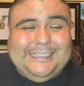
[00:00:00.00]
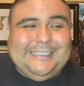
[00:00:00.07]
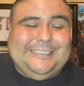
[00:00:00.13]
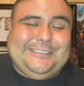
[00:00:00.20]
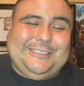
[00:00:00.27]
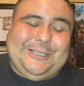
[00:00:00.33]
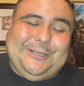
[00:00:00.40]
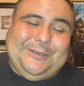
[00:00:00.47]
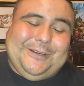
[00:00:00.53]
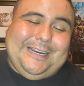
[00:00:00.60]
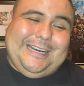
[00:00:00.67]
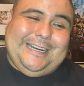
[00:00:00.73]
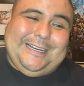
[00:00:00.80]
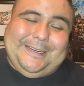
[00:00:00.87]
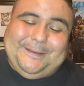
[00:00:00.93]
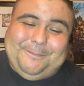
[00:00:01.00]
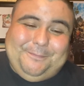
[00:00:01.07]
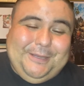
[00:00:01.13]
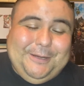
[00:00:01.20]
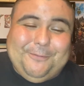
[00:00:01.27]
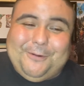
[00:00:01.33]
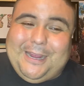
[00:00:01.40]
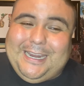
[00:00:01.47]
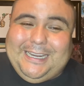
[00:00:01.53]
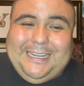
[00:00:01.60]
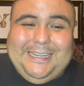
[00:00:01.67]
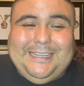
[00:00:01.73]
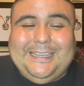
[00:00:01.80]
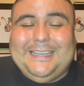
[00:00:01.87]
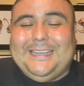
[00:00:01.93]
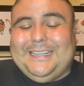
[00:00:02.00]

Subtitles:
So be ready.